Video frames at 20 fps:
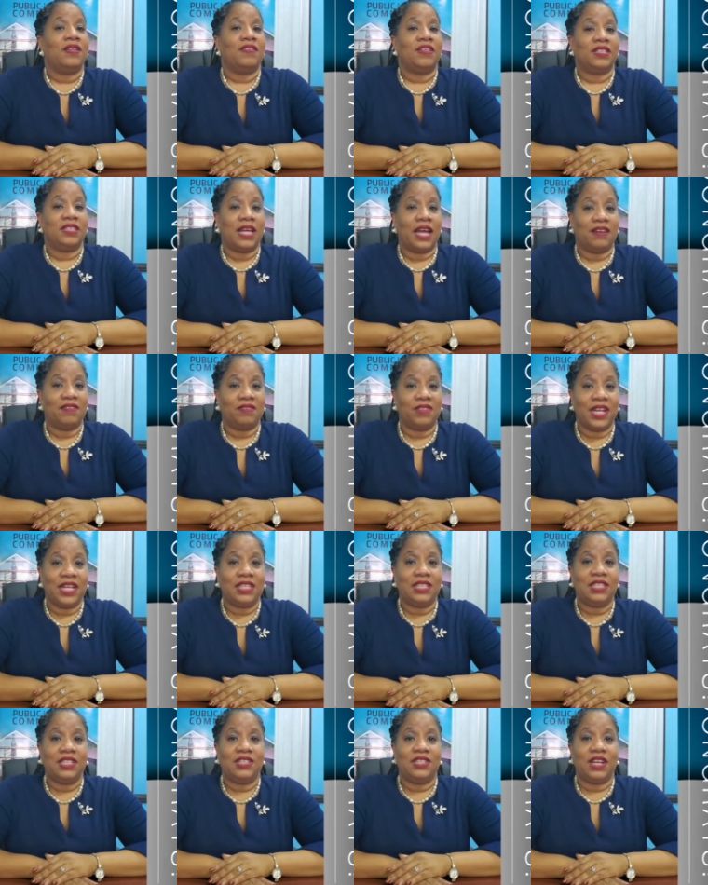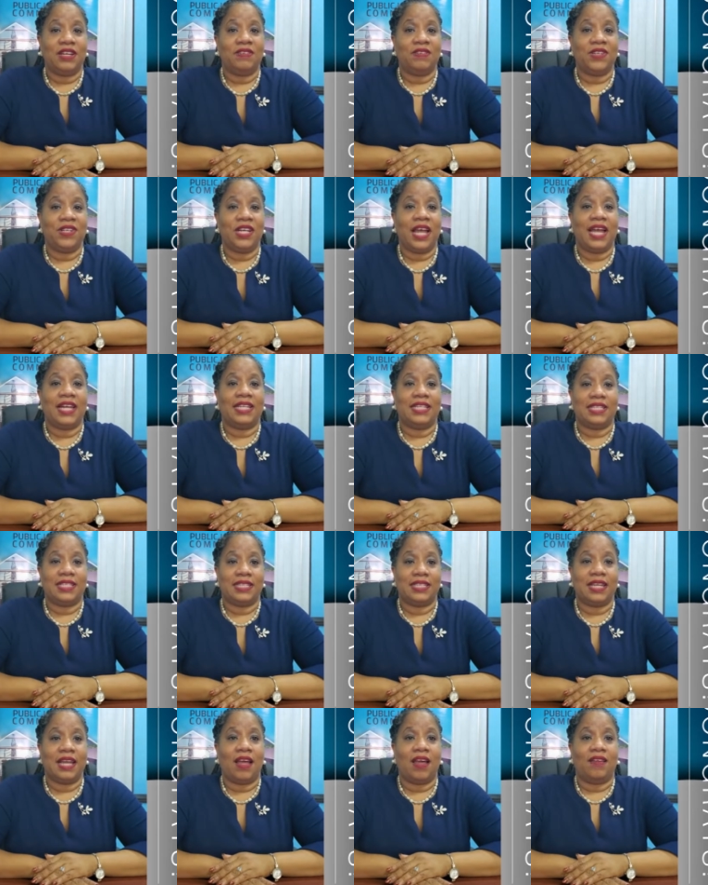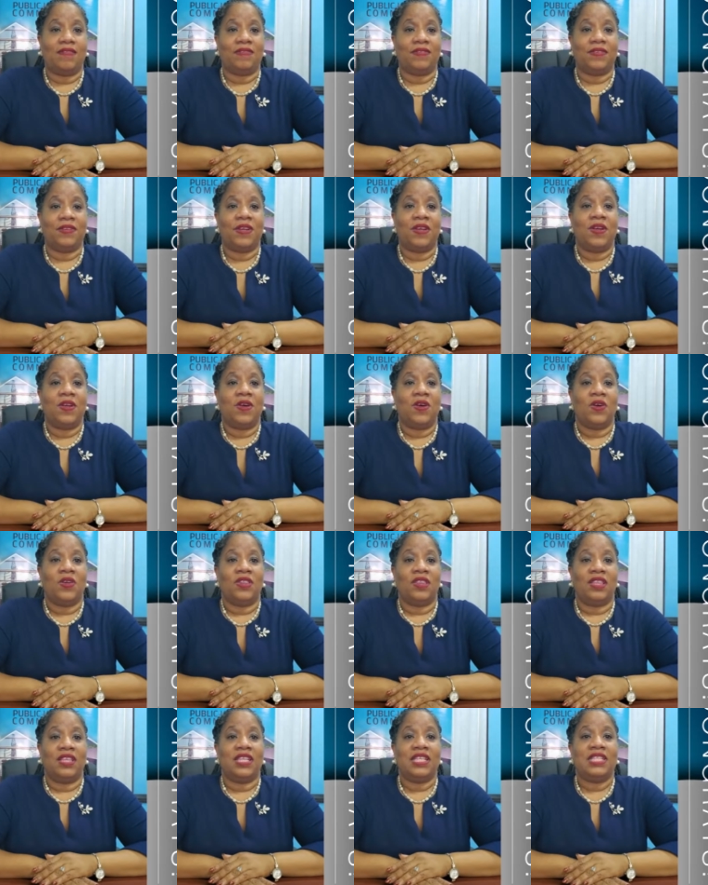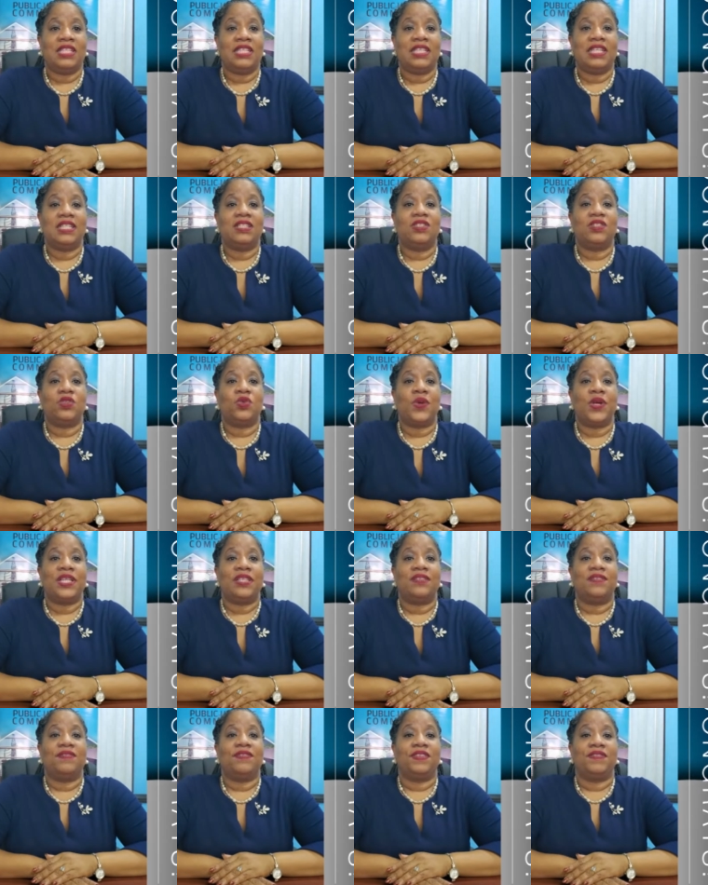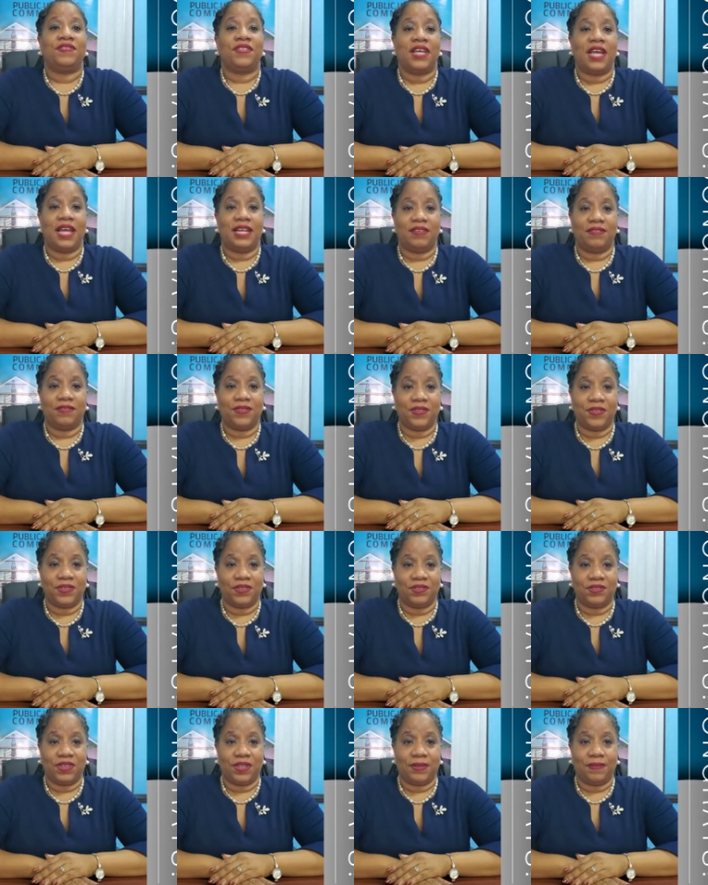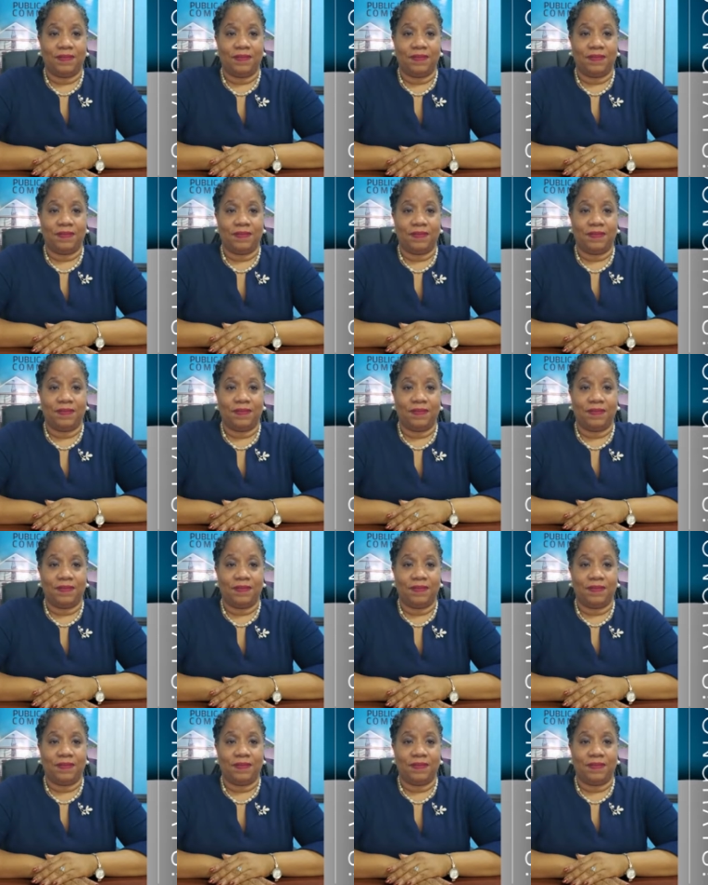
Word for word: the Director General and his staff on this its 25th anniversary.